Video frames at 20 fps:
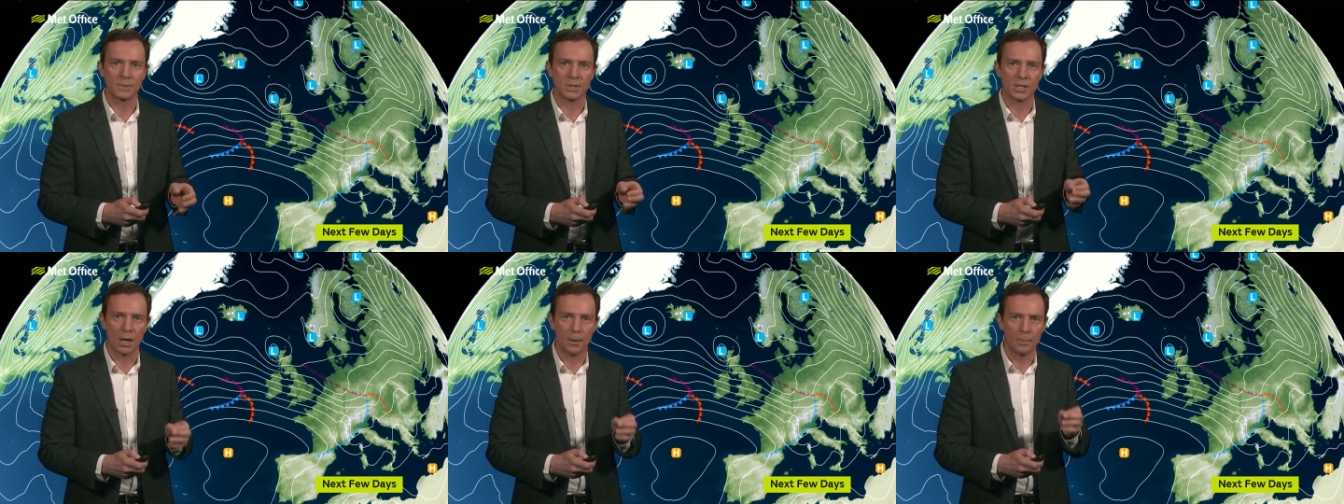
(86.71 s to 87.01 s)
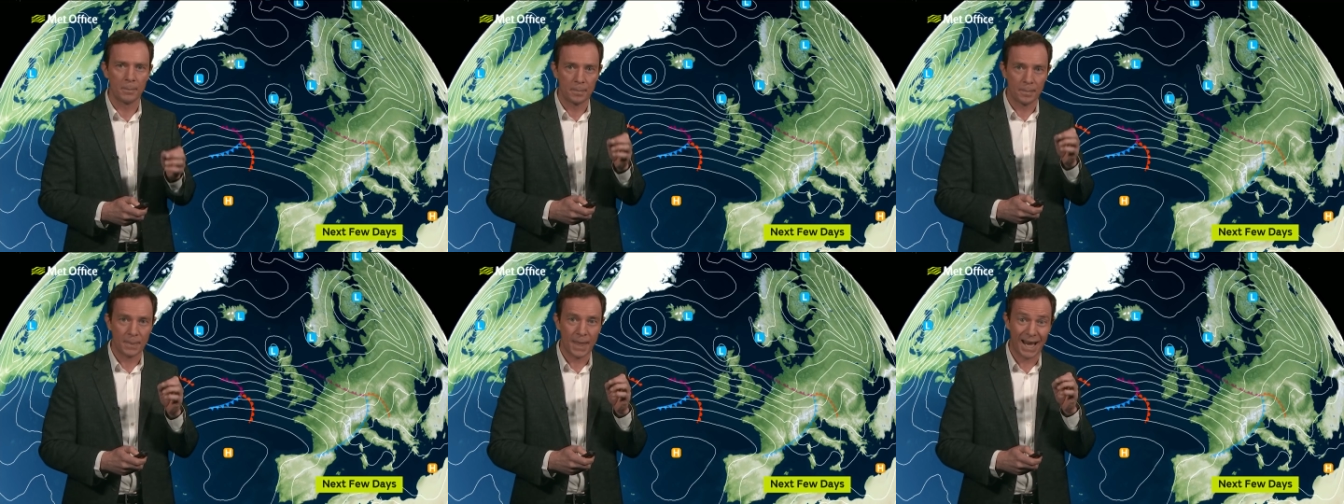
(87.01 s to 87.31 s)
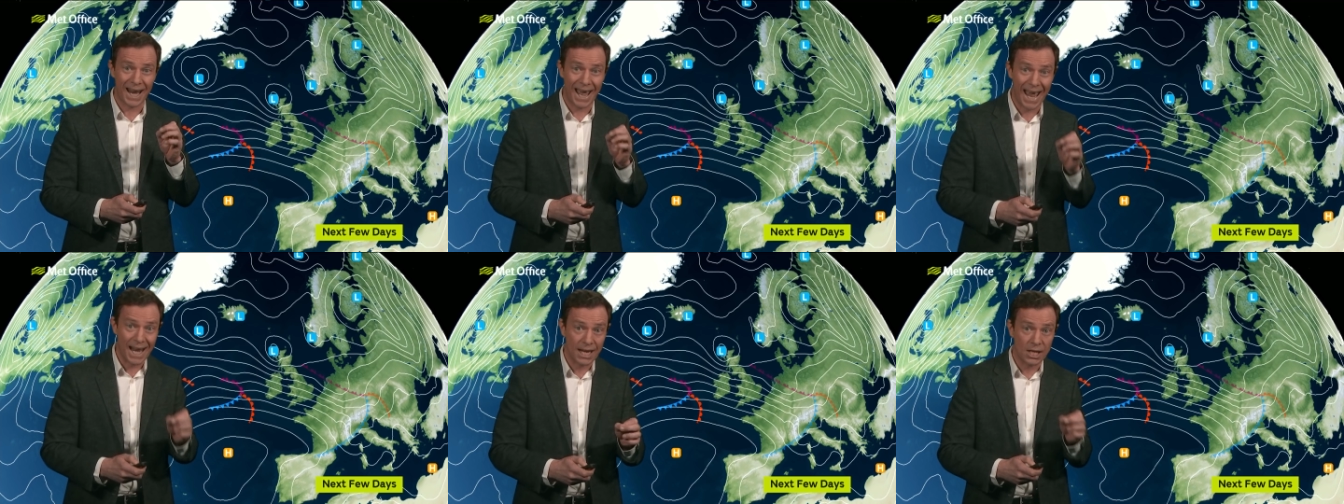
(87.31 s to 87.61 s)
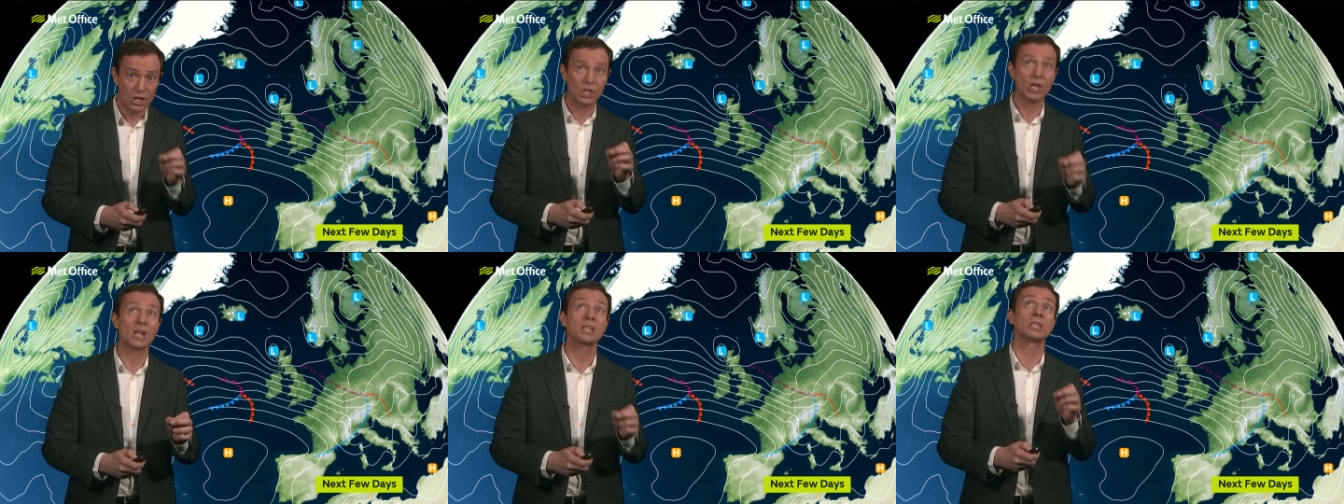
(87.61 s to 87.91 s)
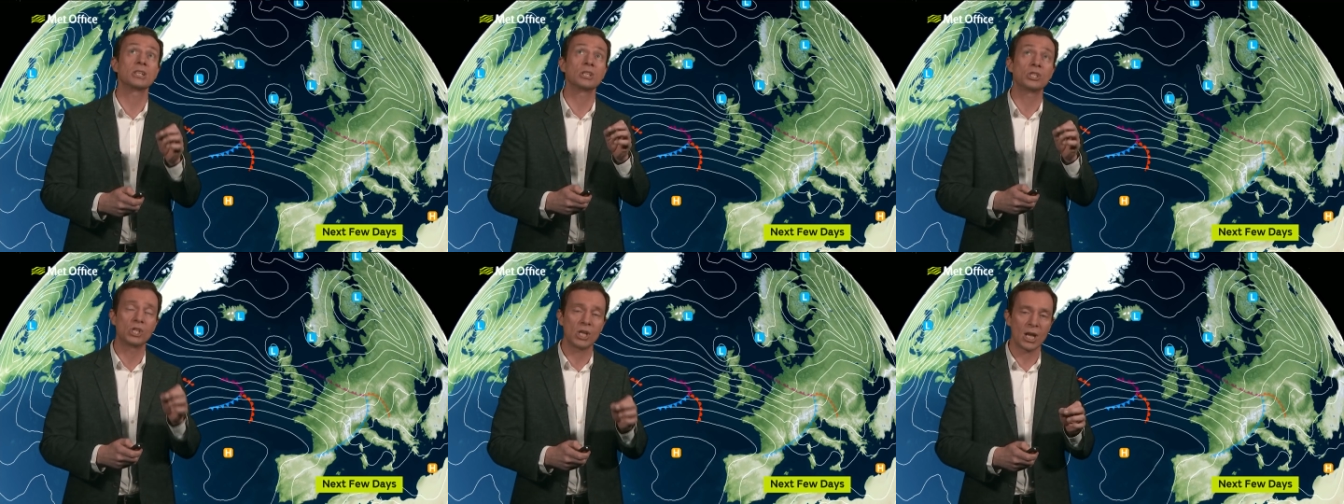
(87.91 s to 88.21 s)
So that
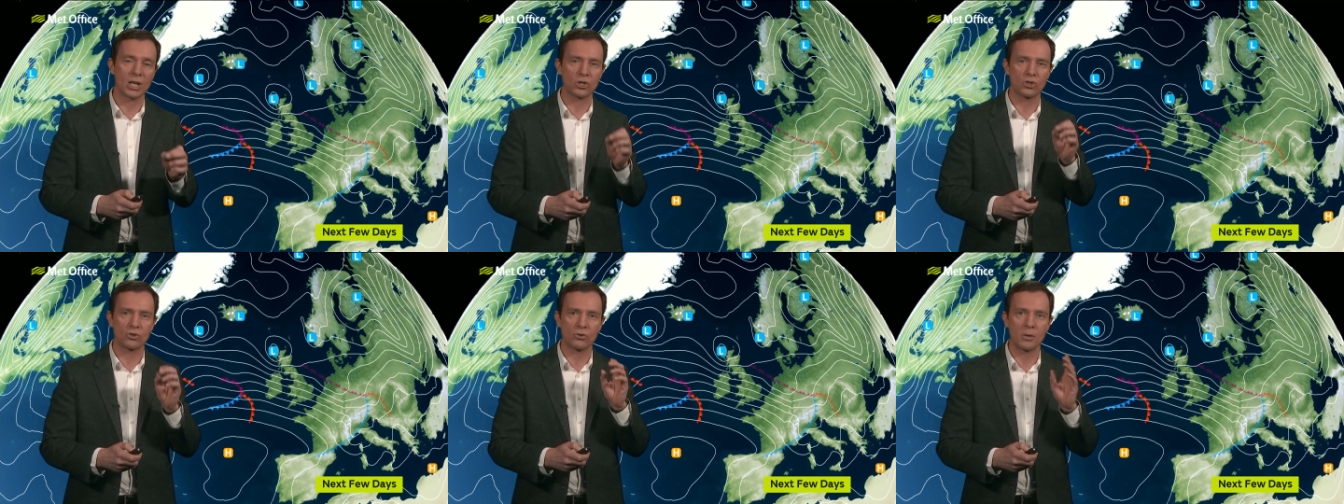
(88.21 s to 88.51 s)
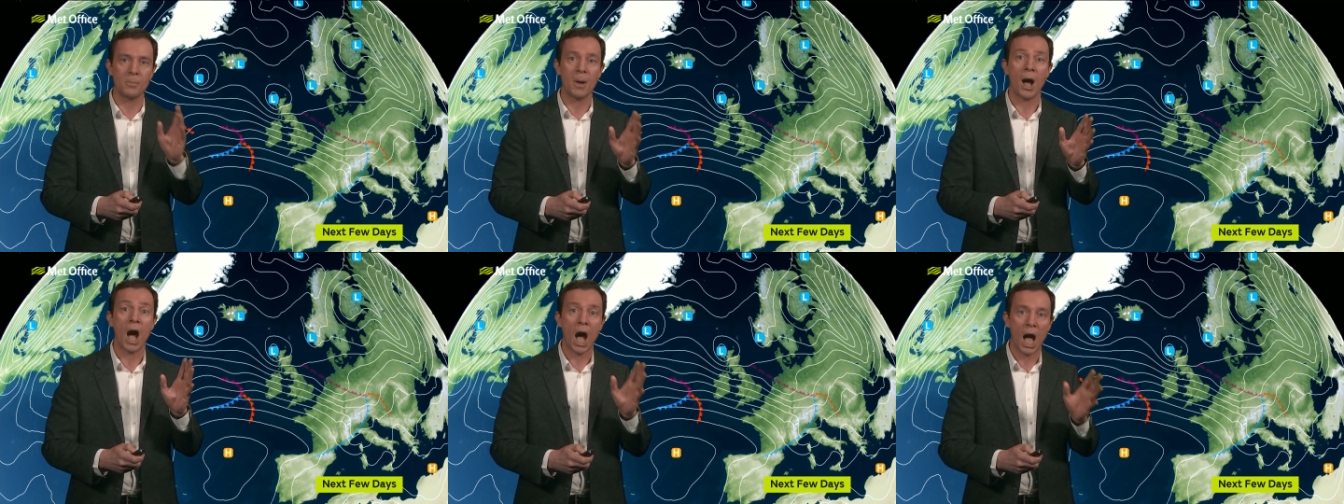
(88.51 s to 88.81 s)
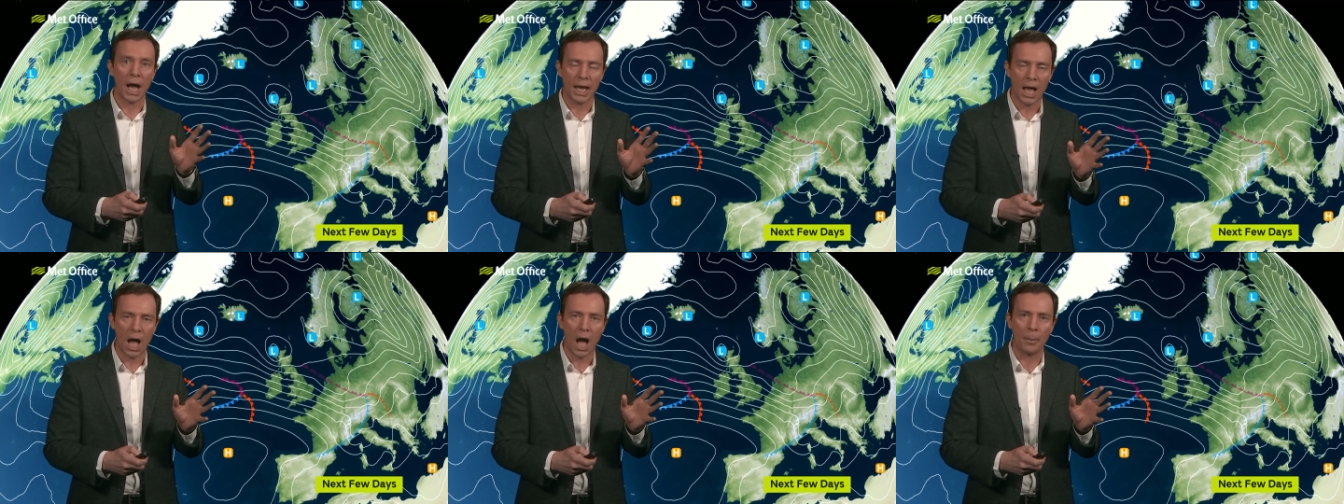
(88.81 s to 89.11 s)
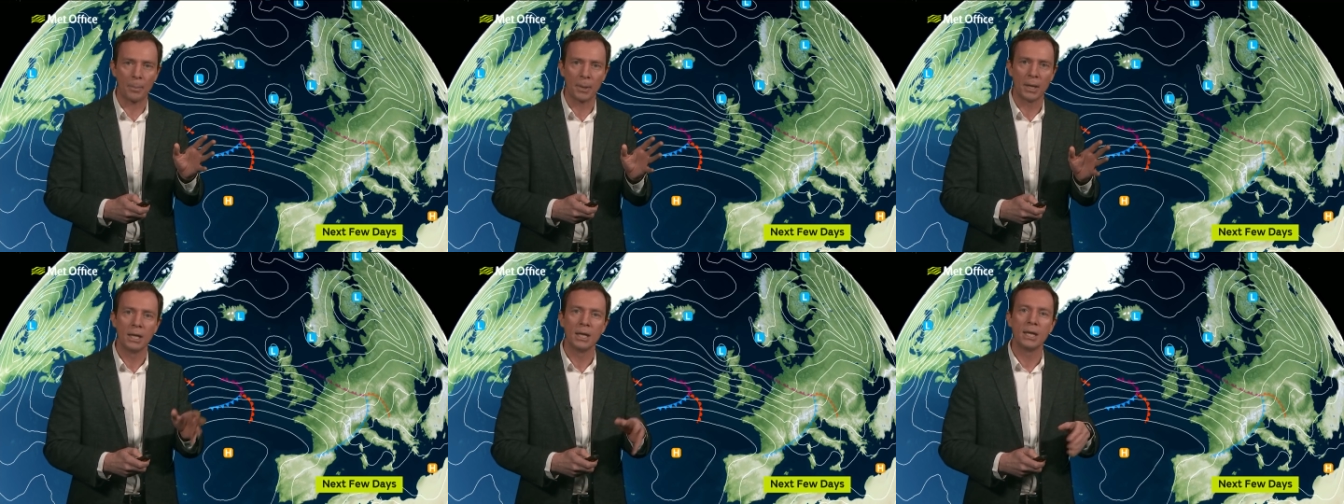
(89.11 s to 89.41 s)
energetic jet stream high up